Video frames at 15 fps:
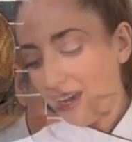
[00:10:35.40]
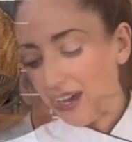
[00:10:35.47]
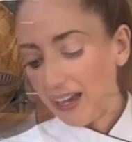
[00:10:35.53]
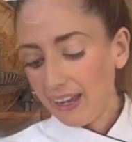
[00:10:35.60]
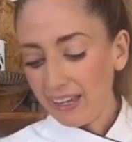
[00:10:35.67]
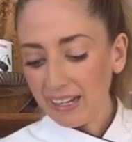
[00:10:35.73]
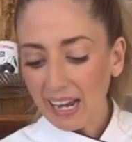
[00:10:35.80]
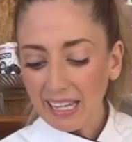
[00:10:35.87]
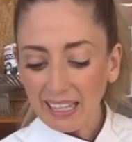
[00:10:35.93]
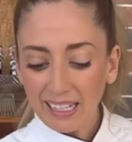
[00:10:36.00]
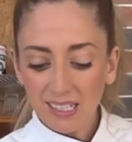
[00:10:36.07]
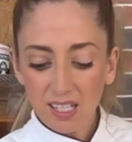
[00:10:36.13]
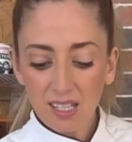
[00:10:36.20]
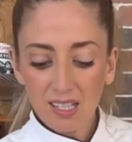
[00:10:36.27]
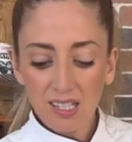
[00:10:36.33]
And I
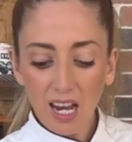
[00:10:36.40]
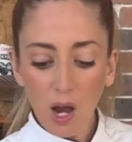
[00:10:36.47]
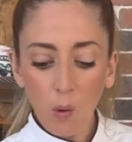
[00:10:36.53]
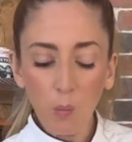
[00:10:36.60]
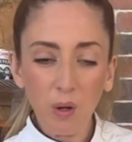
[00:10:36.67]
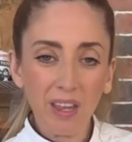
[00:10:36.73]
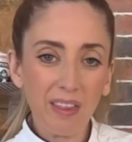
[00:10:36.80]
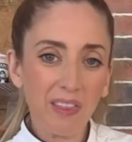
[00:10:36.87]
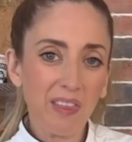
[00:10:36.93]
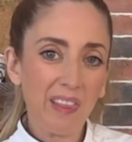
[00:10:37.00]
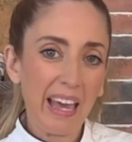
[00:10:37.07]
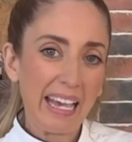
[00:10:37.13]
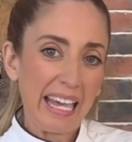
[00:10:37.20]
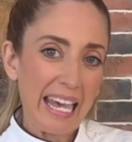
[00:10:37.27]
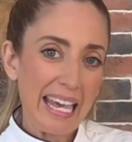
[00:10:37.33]
like to start with
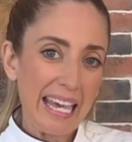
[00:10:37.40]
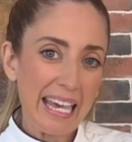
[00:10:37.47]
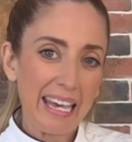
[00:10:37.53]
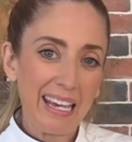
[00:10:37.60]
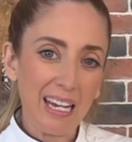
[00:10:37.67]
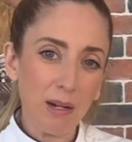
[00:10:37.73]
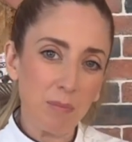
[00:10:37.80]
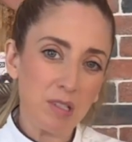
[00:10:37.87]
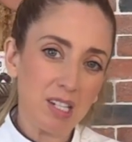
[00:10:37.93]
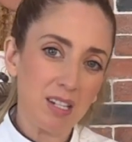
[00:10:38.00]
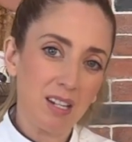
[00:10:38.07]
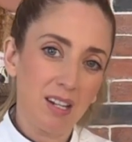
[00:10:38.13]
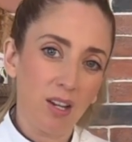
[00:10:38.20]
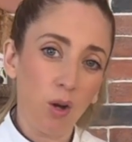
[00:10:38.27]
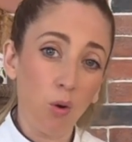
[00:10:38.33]
like a heaped
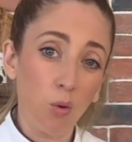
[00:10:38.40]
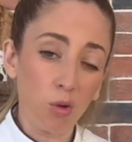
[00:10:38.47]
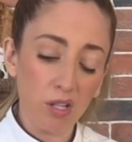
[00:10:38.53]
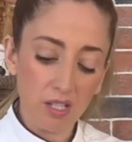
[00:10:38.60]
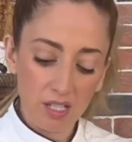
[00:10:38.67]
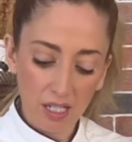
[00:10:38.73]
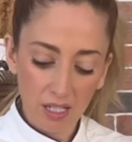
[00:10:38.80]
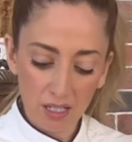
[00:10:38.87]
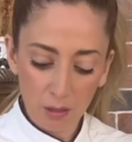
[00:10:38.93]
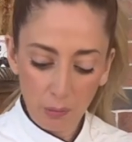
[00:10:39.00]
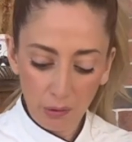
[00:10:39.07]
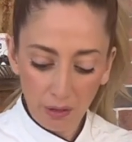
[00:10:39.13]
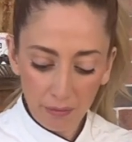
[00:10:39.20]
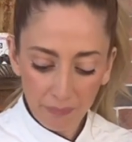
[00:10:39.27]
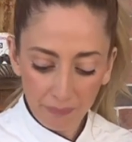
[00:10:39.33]
1/4
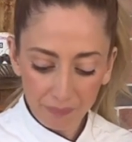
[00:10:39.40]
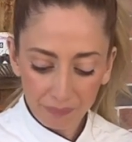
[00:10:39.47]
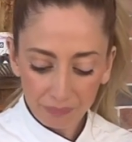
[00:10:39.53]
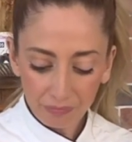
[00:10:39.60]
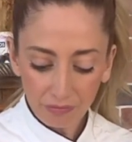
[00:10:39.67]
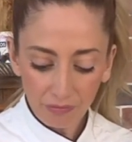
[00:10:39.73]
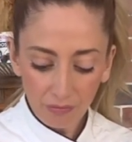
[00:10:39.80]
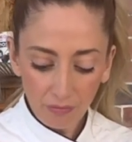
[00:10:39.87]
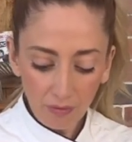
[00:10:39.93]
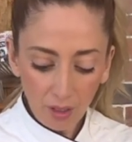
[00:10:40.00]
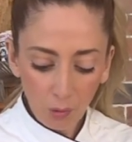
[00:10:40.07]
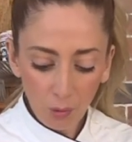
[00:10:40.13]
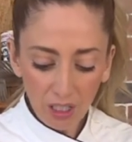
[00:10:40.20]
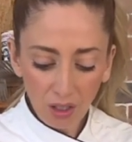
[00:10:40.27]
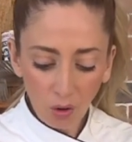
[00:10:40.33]
teaspoon.
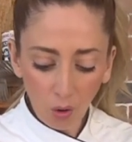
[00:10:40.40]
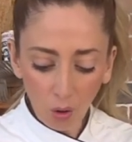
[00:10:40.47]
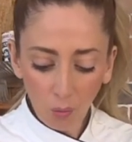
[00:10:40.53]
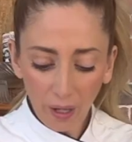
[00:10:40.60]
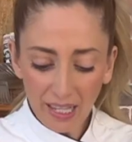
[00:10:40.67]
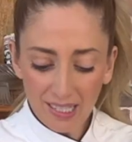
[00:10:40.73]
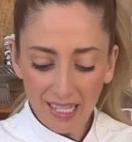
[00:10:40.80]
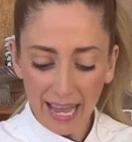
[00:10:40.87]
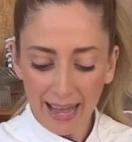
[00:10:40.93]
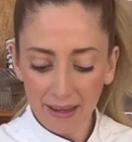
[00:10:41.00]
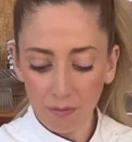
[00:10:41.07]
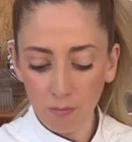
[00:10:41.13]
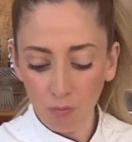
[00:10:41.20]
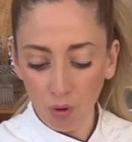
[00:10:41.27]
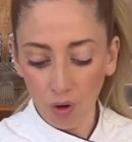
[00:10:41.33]
We can always
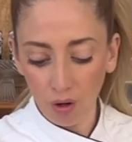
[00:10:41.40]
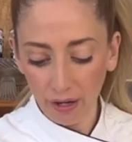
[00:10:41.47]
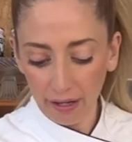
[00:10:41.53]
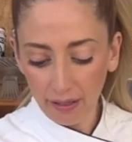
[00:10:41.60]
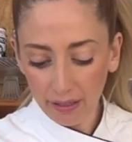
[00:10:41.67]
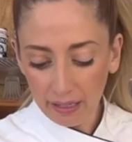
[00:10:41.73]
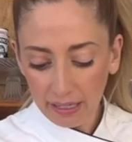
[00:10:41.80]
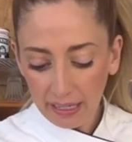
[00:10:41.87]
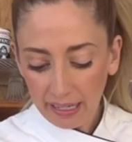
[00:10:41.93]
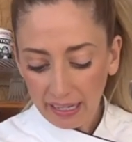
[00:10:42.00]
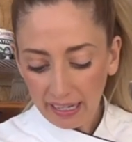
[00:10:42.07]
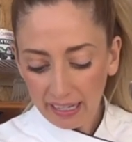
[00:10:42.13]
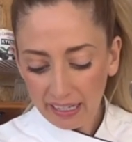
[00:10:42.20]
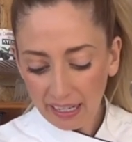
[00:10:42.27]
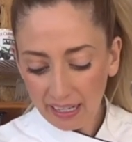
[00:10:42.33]
add more.
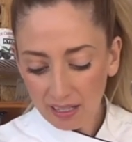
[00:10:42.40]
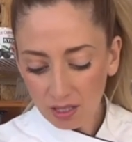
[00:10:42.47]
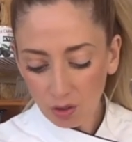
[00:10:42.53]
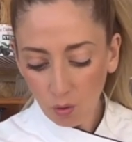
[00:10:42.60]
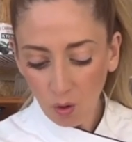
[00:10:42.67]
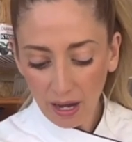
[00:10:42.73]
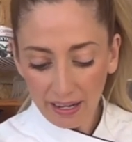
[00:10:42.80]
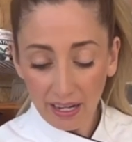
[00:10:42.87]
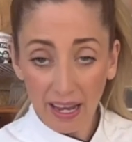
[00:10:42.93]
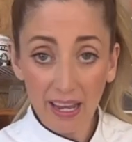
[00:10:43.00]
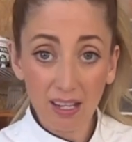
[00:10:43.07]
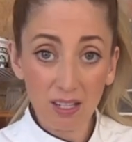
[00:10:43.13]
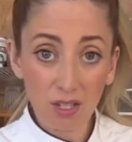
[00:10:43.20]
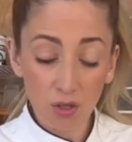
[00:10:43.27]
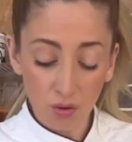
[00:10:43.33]
It is quite
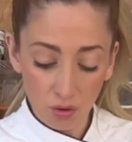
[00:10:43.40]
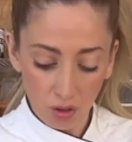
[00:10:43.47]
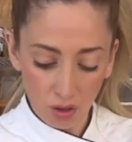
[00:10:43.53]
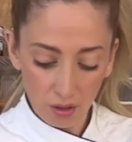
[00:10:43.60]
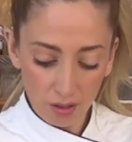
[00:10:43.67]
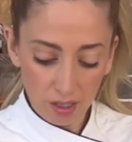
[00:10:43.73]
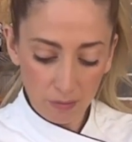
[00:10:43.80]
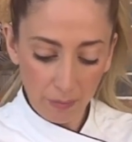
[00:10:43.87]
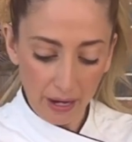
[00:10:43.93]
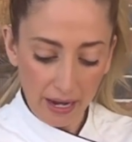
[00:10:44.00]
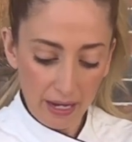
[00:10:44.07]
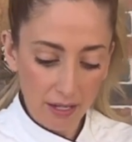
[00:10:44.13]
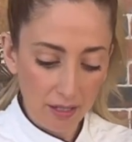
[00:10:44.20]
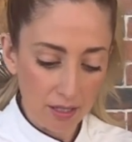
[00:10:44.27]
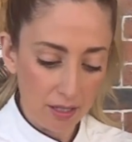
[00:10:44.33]
a strong
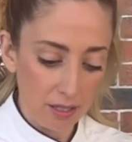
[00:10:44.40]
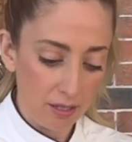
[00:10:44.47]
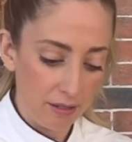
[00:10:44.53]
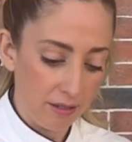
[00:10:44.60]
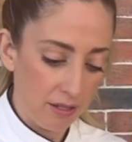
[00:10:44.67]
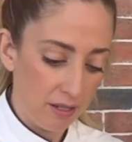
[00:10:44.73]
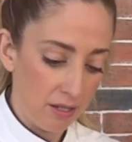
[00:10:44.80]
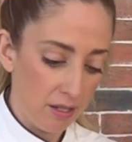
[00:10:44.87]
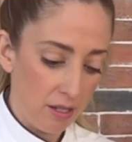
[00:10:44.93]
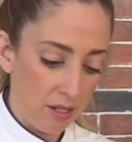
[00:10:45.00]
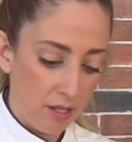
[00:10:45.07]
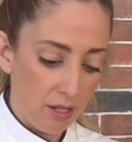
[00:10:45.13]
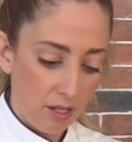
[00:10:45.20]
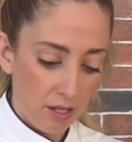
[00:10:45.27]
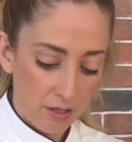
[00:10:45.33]
spice.
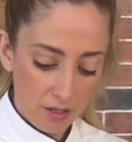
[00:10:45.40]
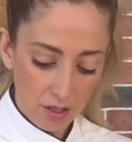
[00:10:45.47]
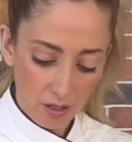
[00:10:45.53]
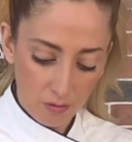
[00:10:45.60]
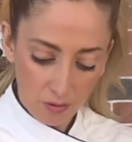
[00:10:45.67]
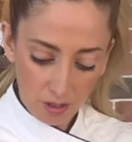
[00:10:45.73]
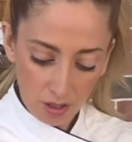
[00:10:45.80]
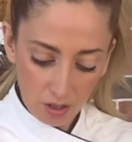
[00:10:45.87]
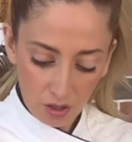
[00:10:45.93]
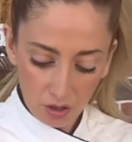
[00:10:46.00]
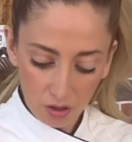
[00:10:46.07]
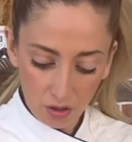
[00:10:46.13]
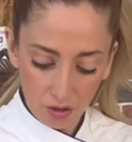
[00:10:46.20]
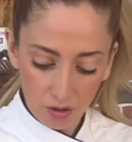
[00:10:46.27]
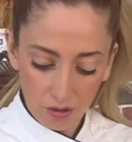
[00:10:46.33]
So we're gonna
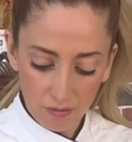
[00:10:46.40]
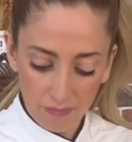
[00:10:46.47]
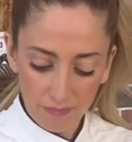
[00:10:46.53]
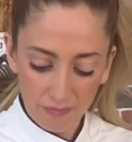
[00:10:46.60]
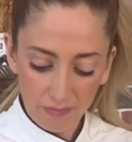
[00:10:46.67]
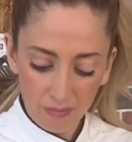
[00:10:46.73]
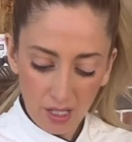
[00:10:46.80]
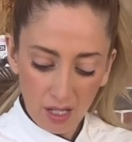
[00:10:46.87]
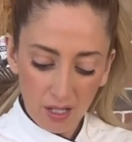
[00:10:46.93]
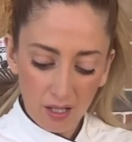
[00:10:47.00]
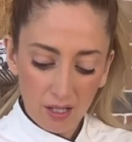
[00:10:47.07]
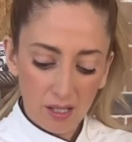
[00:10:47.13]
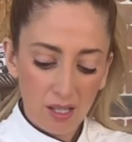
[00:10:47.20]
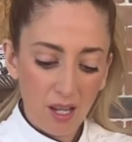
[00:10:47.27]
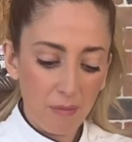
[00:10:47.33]
do,
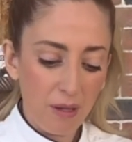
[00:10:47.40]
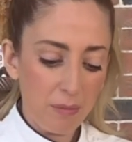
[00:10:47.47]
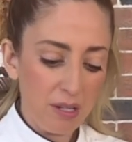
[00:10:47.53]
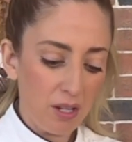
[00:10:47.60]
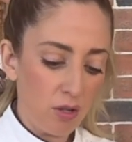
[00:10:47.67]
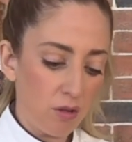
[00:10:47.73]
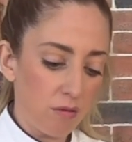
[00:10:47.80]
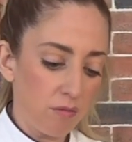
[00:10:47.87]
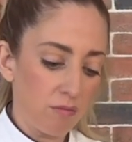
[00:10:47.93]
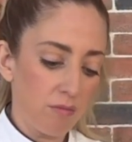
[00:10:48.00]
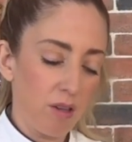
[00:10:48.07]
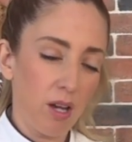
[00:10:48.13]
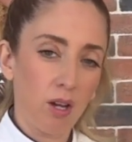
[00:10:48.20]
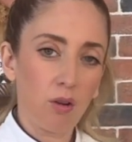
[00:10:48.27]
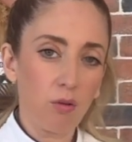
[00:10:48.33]
yeah, maybe
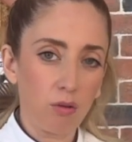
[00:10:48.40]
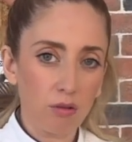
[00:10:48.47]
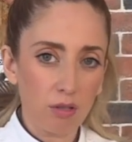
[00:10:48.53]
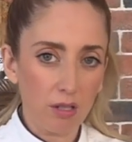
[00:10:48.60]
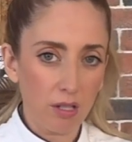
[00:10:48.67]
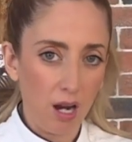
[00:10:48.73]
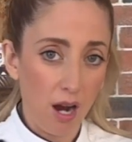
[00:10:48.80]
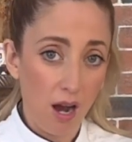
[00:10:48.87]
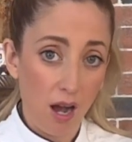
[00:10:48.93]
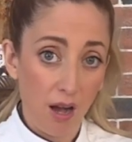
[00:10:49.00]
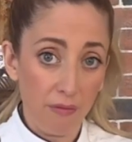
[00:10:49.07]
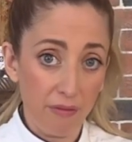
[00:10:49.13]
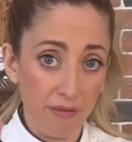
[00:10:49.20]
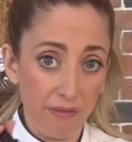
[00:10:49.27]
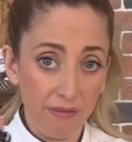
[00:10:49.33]
a
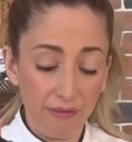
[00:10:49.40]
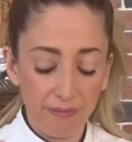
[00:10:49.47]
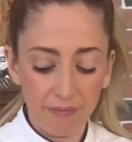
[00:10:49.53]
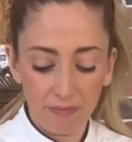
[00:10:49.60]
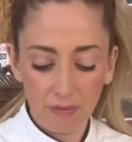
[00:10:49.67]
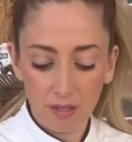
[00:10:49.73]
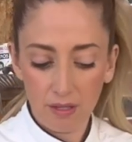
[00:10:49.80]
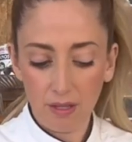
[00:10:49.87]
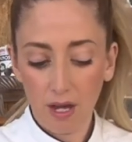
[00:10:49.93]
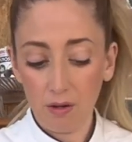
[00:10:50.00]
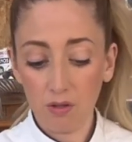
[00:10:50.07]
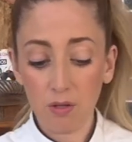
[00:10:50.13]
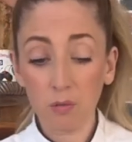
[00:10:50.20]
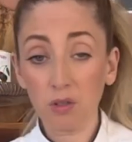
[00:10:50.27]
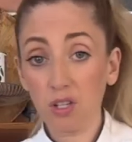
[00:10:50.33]
1/4 of
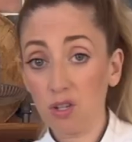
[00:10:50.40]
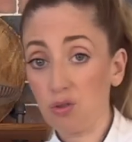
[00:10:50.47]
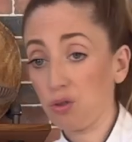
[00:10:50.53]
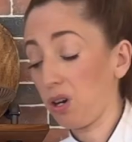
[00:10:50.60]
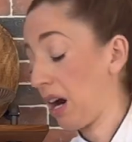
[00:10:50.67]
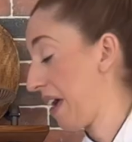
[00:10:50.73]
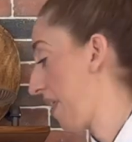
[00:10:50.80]
that. So we're gonna try